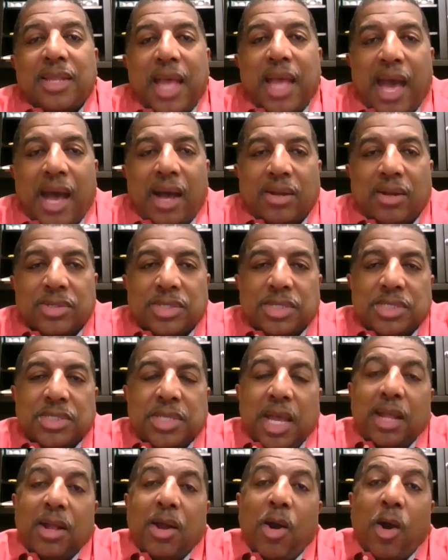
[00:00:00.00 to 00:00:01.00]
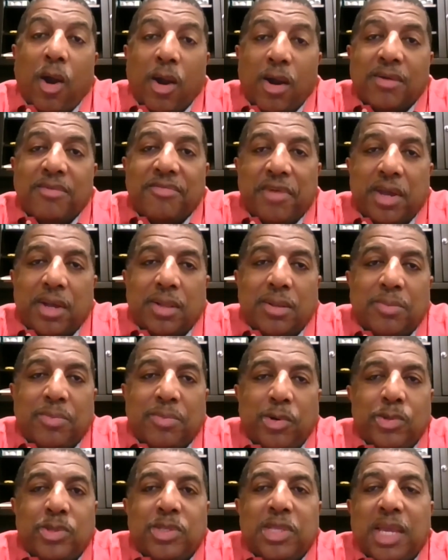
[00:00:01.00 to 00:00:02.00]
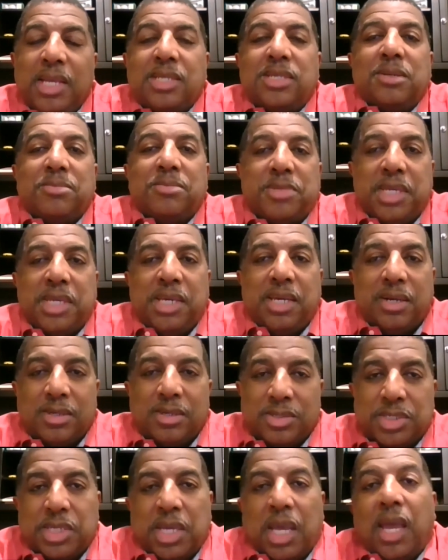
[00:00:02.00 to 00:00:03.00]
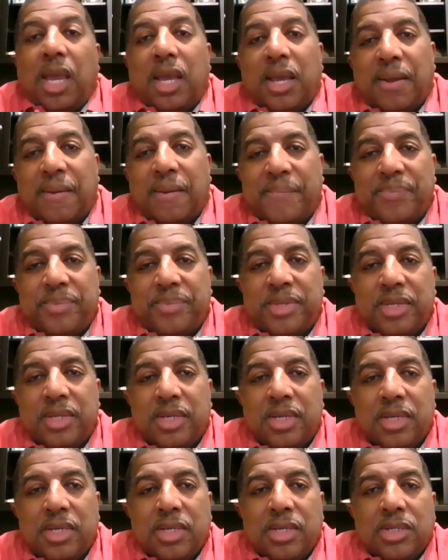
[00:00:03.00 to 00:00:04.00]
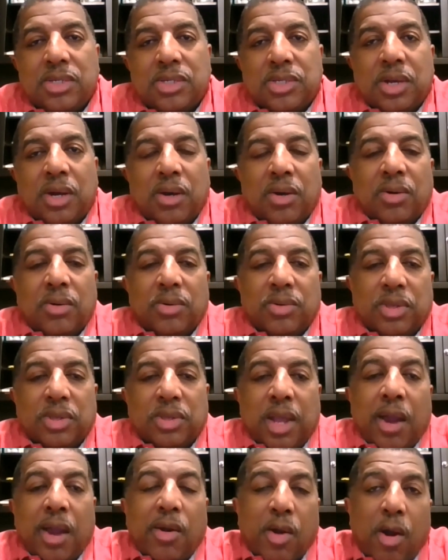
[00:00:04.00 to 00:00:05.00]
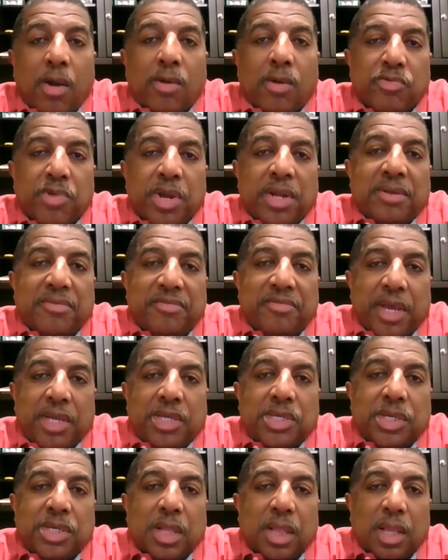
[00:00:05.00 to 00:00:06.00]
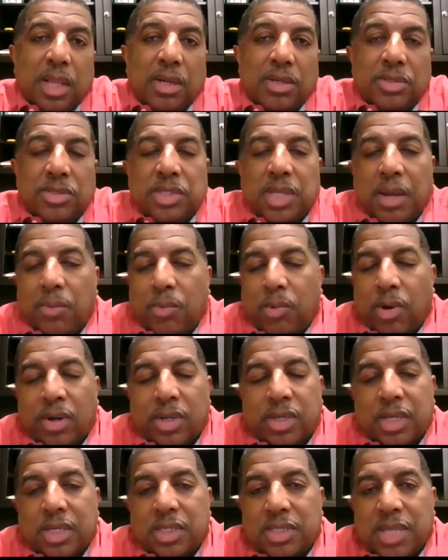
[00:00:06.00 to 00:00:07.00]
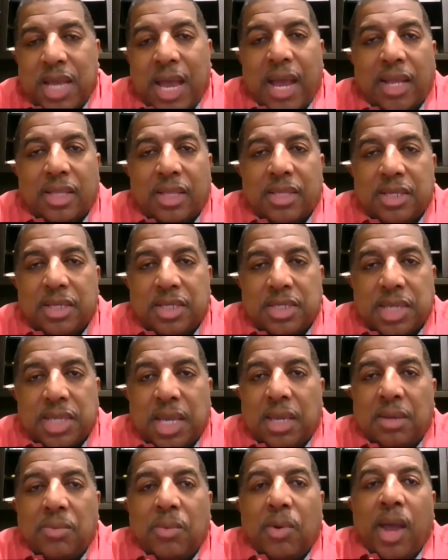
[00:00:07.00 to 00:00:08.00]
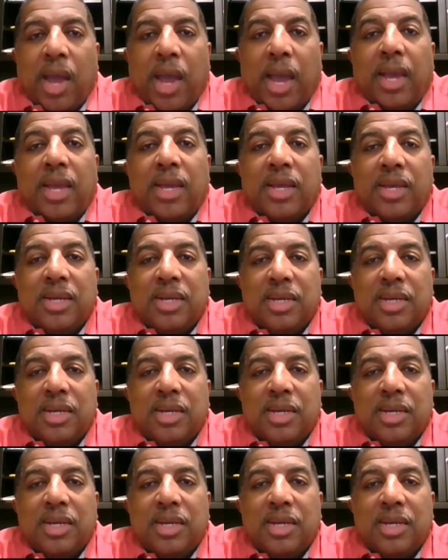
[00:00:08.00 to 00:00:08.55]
of the houses that are available need some TLC. So there are renovation loans that work exactly the same way.